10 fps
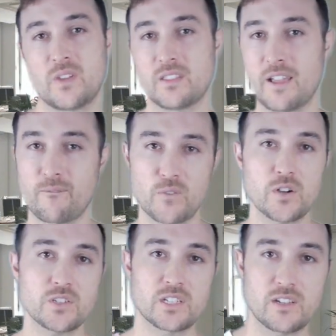that
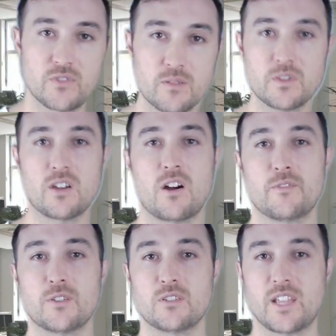first give them the
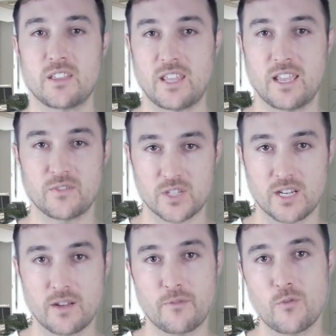offer that they have signed
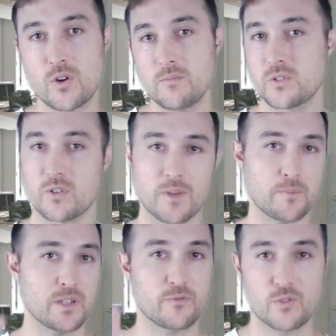up for. So it might
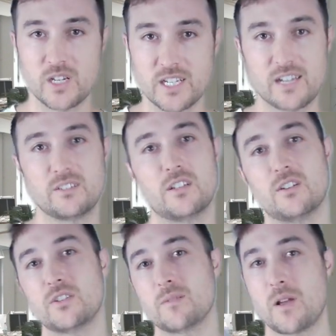be a free
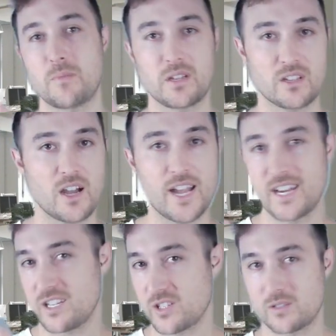download, it might be a guide, a
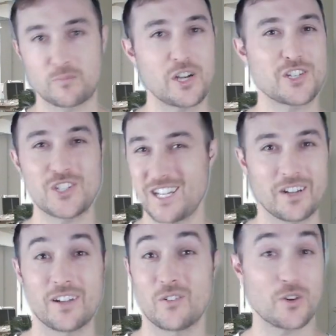
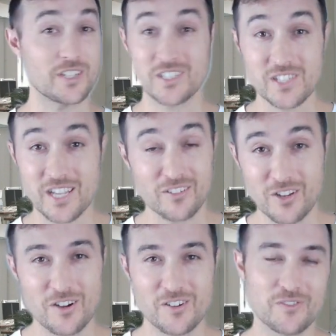spreadsheet, or a discount
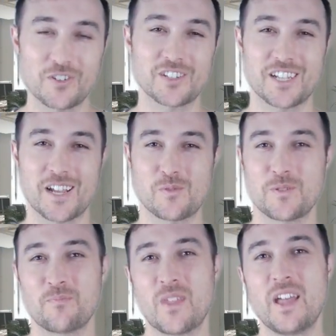code, for example.
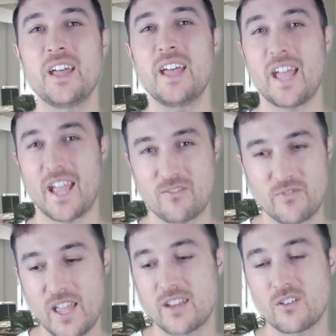And
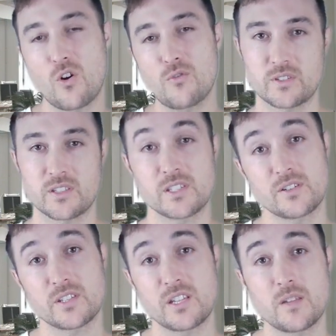then over the series
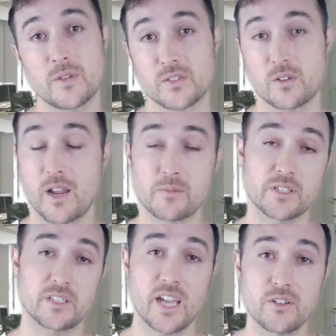of the emails, you're able to
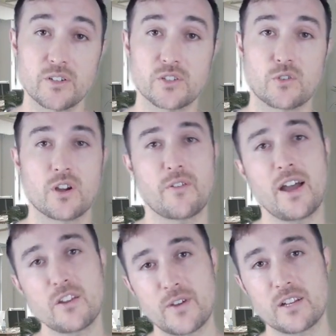tell your story of how
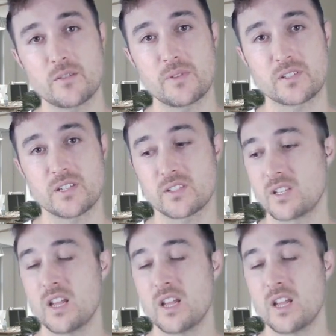you founded the business,